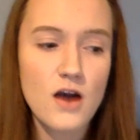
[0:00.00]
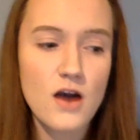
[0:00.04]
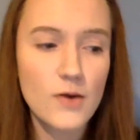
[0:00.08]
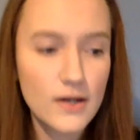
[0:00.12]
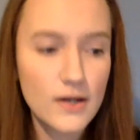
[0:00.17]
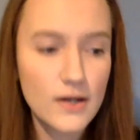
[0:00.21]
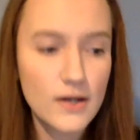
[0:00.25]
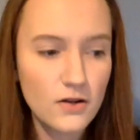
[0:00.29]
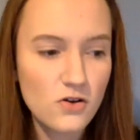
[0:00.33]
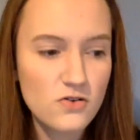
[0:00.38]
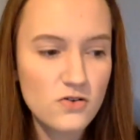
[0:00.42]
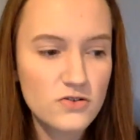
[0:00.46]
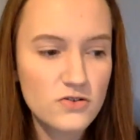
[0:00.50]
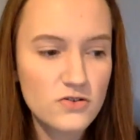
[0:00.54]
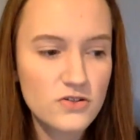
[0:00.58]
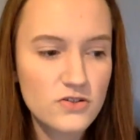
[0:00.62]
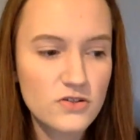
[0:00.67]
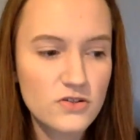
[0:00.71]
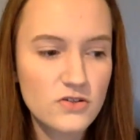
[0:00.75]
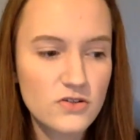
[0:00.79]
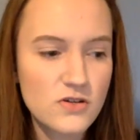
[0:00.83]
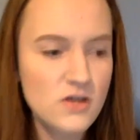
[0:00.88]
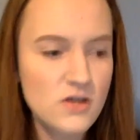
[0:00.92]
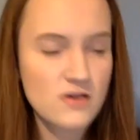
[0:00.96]
went along
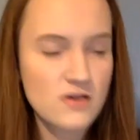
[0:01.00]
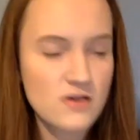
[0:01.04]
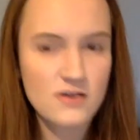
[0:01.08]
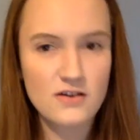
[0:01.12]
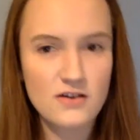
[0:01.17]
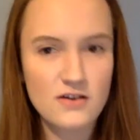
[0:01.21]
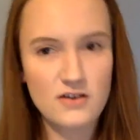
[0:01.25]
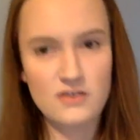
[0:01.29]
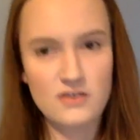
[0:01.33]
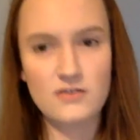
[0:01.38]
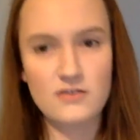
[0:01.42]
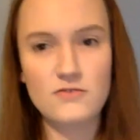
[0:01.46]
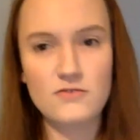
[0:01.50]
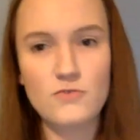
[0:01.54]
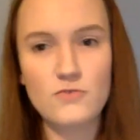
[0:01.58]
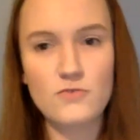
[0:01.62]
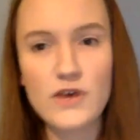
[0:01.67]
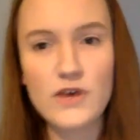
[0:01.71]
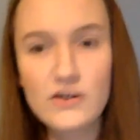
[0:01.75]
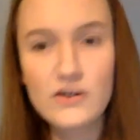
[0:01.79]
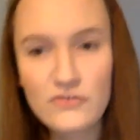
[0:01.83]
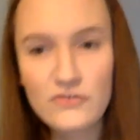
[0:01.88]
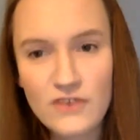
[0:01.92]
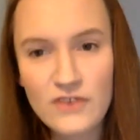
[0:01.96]
to
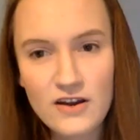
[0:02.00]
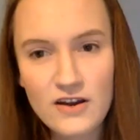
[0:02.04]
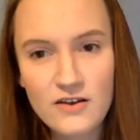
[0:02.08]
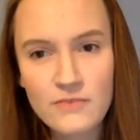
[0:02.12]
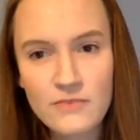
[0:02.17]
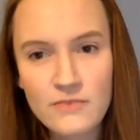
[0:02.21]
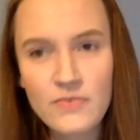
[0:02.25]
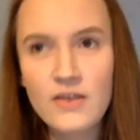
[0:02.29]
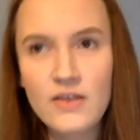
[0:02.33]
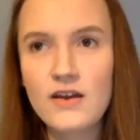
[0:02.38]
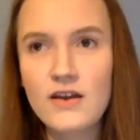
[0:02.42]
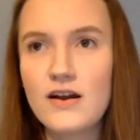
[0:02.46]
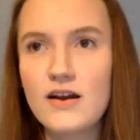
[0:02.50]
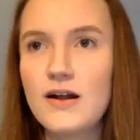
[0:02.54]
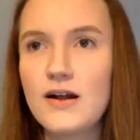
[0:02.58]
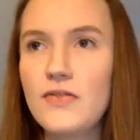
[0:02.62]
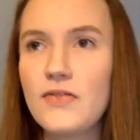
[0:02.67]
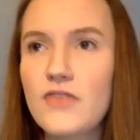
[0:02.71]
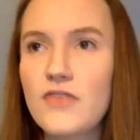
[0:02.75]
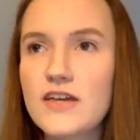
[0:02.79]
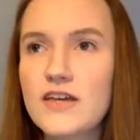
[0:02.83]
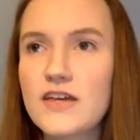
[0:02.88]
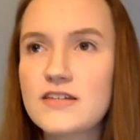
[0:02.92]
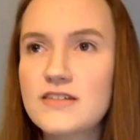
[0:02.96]
welfare and
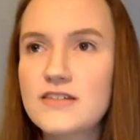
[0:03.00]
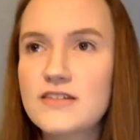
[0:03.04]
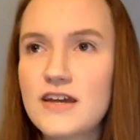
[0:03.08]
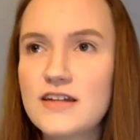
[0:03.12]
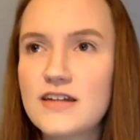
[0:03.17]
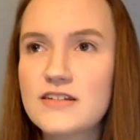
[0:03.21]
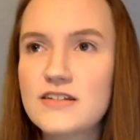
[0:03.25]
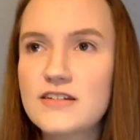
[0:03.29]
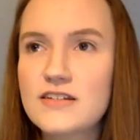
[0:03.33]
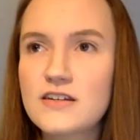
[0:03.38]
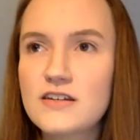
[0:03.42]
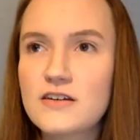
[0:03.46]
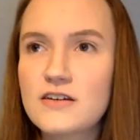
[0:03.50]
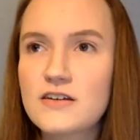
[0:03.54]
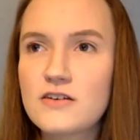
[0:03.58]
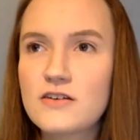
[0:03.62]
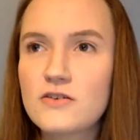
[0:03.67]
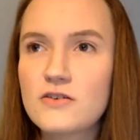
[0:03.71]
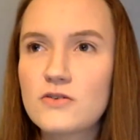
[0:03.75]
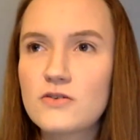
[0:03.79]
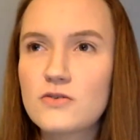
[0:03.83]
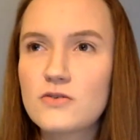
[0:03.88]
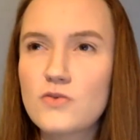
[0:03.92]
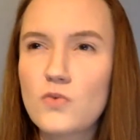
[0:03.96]
they said,
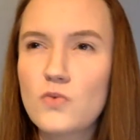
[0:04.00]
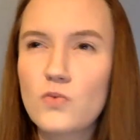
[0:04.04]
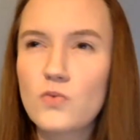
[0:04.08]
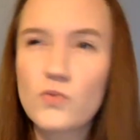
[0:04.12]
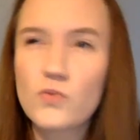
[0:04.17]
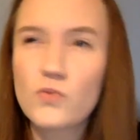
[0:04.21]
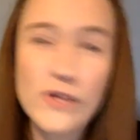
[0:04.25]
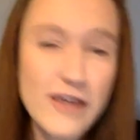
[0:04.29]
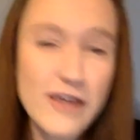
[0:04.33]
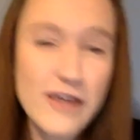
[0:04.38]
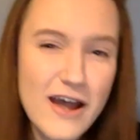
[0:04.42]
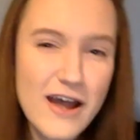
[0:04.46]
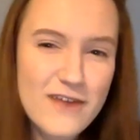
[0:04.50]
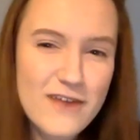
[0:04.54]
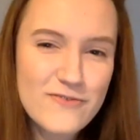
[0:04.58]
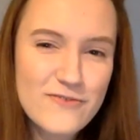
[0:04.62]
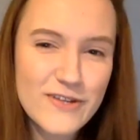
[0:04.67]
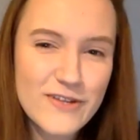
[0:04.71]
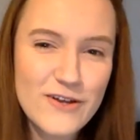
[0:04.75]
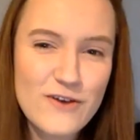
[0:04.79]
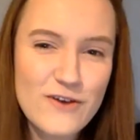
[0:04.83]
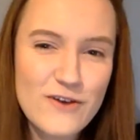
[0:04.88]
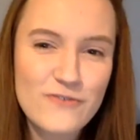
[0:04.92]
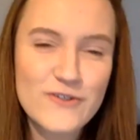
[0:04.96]
we can't
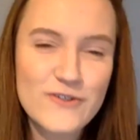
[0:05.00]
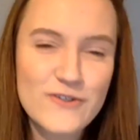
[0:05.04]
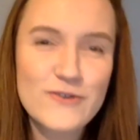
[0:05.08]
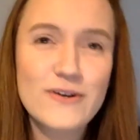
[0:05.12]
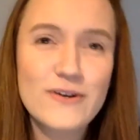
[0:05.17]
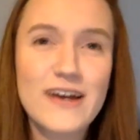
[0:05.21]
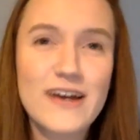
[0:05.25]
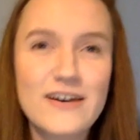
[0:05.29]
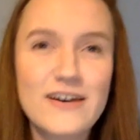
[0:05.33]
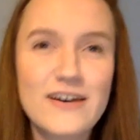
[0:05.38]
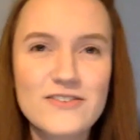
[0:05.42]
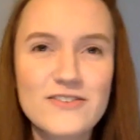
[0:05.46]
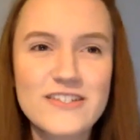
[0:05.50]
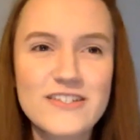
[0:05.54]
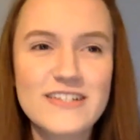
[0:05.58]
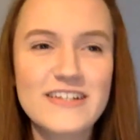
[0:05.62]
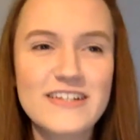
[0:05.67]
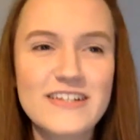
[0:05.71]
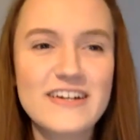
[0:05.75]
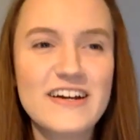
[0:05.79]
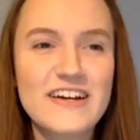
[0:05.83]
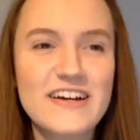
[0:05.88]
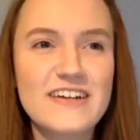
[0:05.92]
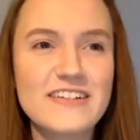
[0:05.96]
really offer you
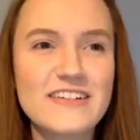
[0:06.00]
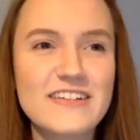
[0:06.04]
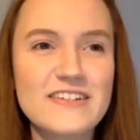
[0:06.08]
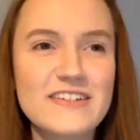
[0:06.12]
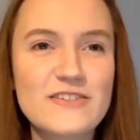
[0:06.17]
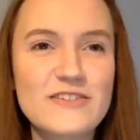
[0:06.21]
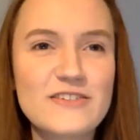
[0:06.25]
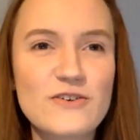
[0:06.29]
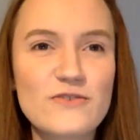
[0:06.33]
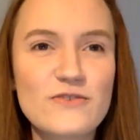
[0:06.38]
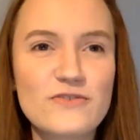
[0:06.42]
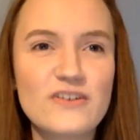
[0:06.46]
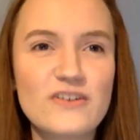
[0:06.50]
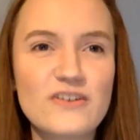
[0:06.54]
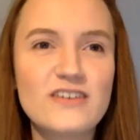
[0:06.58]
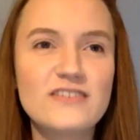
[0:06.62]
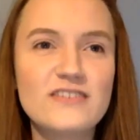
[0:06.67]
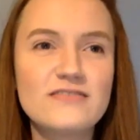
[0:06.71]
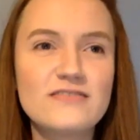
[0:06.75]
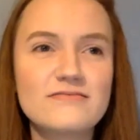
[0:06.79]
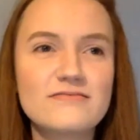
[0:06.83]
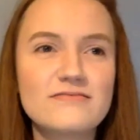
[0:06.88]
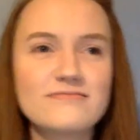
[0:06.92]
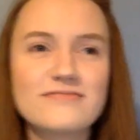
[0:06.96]
counselling, at least not
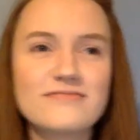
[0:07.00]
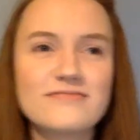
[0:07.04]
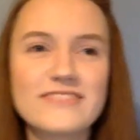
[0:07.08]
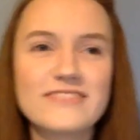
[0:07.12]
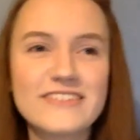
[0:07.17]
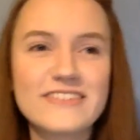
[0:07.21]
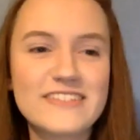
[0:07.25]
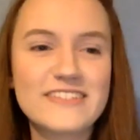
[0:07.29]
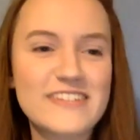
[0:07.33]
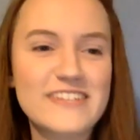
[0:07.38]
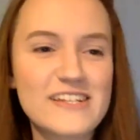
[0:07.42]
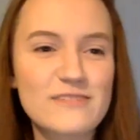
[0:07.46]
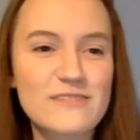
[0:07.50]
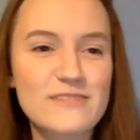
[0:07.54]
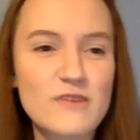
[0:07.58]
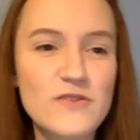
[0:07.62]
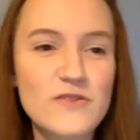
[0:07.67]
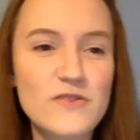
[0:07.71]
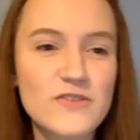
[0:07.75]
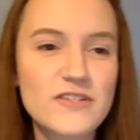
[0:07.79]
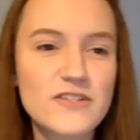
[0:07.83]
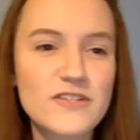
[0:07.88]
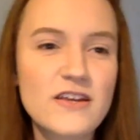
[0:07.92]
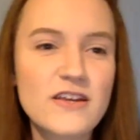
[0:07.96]
for 6
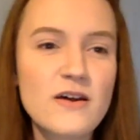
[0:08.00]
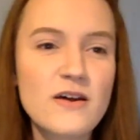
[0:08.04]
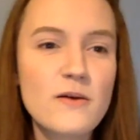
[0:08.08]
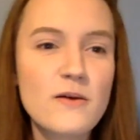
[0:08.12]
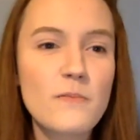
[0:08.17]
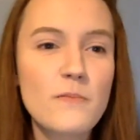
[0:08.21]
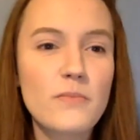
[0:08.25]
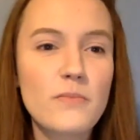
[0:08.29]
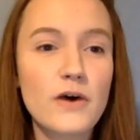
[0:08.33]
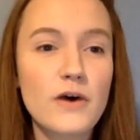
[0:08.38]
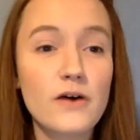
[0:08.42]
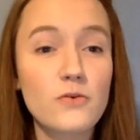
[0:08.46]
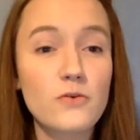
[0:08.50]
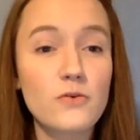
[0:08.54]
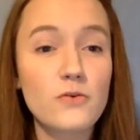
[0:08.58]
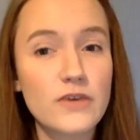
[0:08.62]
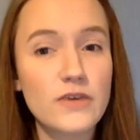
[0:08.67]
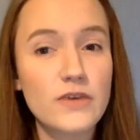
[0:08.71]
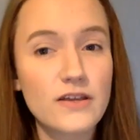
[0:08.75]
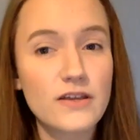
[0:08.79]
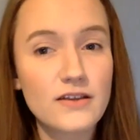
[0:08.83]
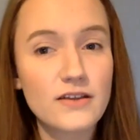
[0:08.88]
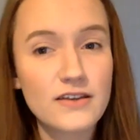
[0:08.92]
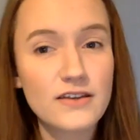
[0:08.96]
months, but
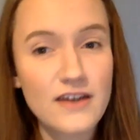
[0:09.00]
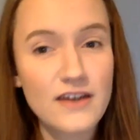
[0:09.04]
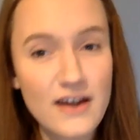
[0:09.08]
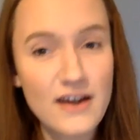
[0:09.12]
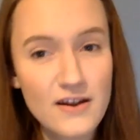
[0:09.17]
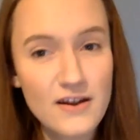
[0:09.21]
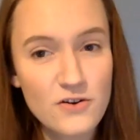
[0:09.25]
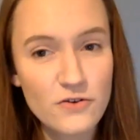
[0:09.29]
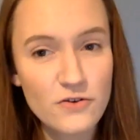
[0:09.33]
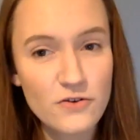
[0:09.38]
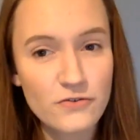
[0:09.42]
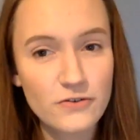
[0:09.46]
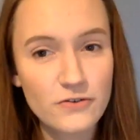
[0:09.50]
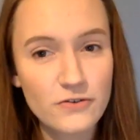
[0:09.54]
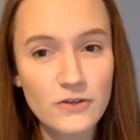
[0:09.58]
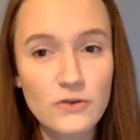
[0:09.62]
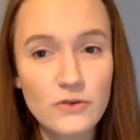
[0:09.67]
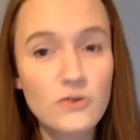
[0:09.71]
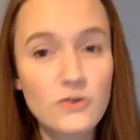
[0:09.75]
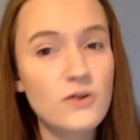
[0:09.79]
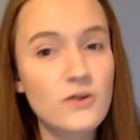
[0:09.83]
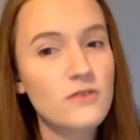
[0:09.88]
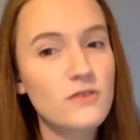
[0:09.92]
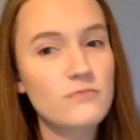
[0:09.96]
we can offer
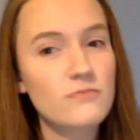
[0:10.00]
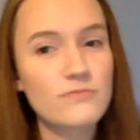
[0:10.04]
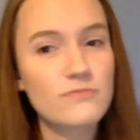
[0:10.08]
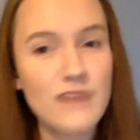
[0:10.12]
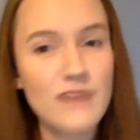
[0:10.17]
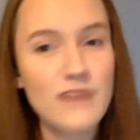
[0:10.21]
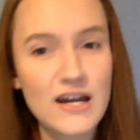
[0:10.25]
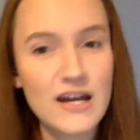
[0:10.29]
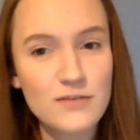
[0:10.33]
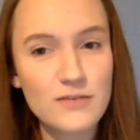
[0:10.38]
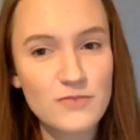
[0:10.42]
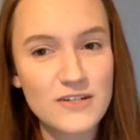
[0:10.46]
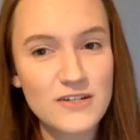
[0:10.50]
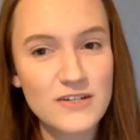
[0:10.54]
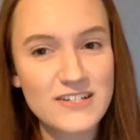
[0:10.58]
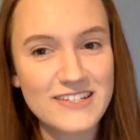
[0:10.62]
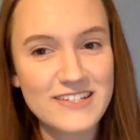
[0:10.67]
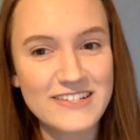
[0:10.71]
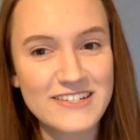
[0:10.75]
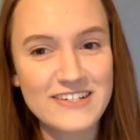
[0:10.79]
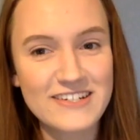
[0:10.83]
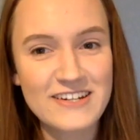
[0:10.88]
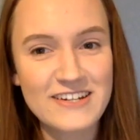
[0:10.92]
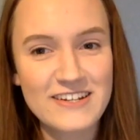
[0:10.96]
you
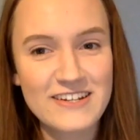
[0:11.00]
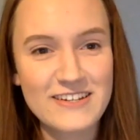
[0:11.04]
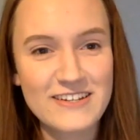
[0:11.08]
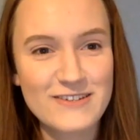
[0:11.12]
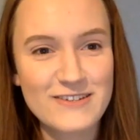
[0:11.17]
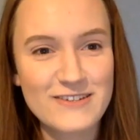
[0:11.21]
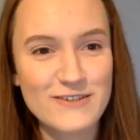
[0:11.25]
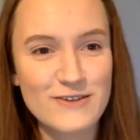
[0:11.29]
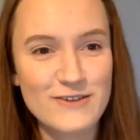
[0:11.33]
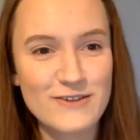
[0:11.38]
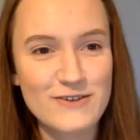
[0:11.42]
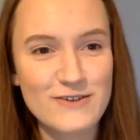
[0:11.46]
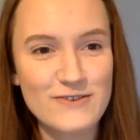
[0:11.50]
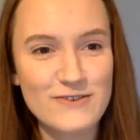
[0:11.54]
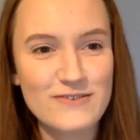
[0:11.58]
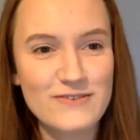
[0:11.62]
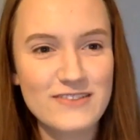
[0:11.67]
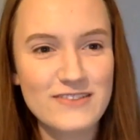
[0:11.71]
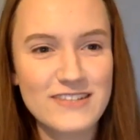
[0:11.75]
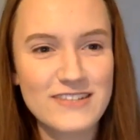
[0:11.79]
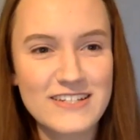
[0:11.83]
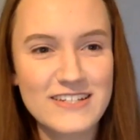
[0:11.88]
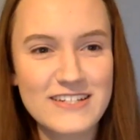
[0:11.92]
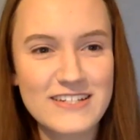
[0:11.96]
badminton. So
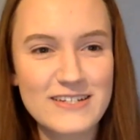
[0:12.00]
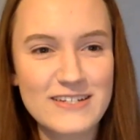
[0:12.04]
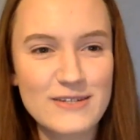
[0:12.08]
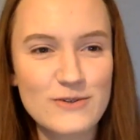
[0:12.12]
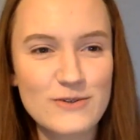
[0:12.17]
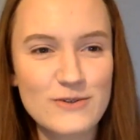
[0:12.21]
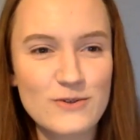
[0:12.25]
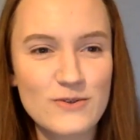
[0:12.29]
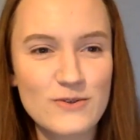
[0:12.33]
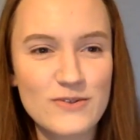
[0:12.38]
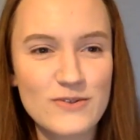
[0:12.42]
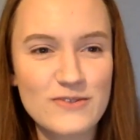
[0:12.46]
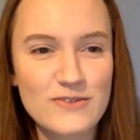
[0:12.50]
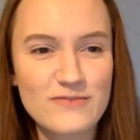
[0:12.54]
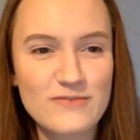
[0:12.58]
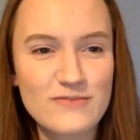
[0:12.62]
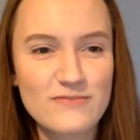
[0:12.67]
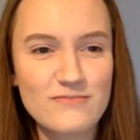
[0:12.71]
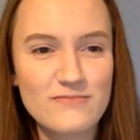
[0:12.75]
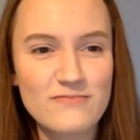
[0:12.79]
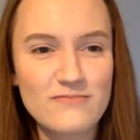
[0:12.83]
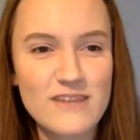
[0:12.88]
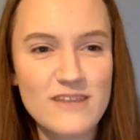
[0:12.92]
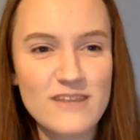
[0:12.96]
this is called
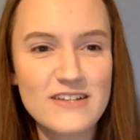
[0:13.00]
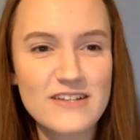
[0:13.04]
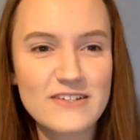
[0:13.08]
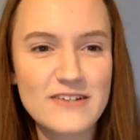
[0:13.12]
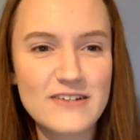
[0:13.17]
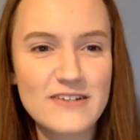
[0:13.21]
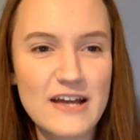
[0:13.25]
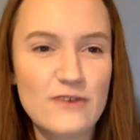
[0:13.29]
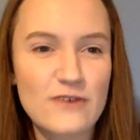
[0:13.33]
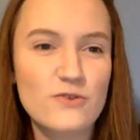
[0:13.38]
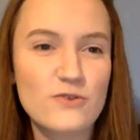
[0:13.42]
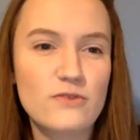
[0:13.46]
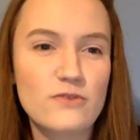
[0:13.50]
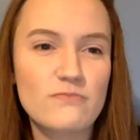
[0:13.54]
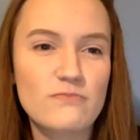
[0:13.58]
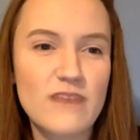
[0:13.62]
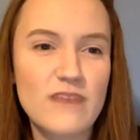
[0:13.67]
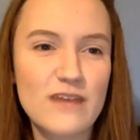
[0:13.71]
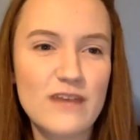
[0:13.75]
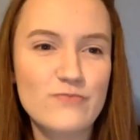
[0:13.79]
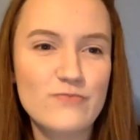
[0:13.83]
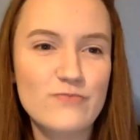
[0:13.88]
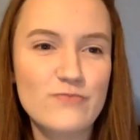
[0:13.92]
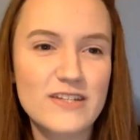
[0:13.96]
Mental Health
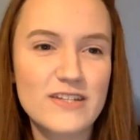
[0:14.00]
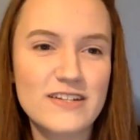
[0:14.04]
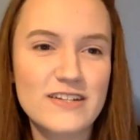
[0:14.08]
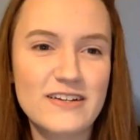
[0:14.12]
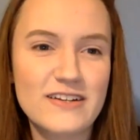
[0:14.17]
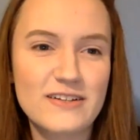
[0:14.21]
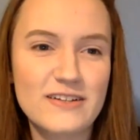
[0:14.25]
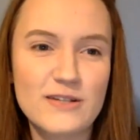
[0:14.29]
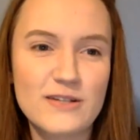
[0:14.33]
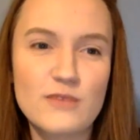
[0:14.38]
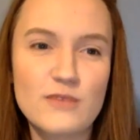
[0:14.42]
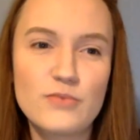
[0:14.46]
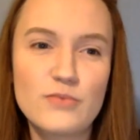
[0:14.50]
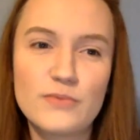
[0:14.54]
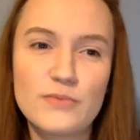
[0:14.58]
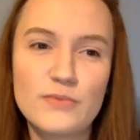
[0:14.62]
Badminton Club.